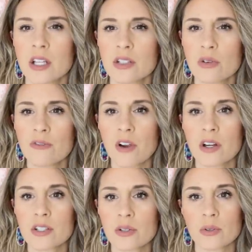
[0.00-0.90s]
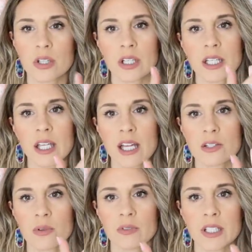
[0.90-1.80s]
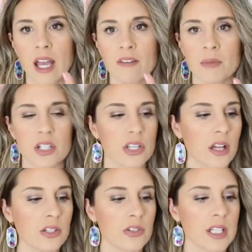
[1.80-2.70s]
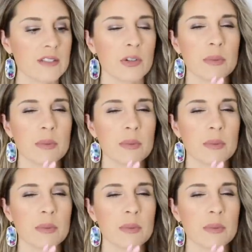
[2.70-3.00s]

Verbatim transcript: So far, so good. I don't really have much color transfer,